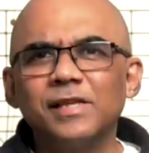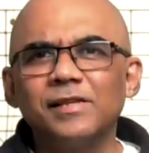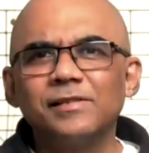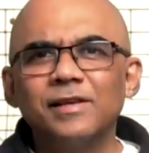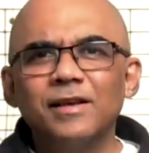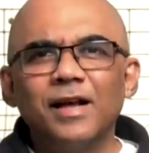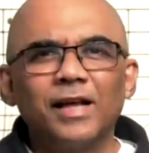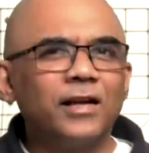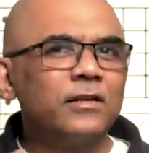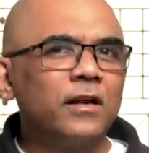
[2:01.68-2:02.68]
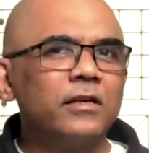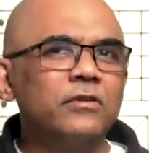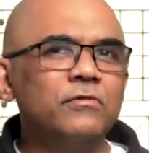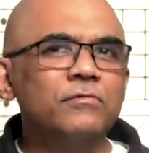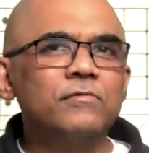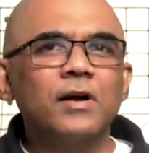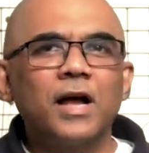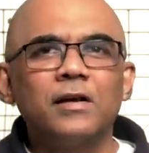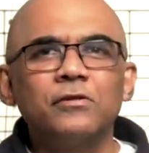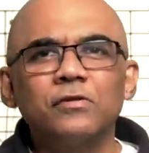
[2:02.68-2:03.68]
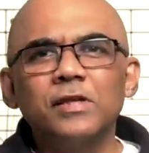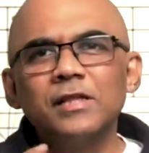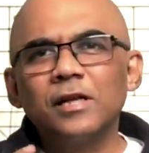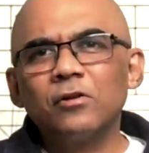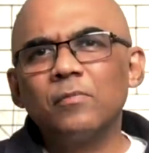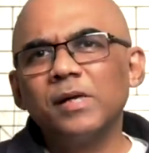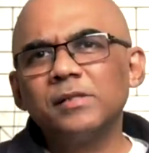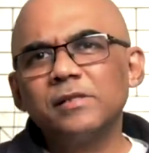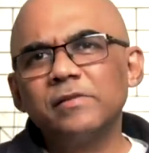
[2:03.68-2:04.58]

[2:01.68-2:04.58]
says, I kind of like you, and you think that a romance is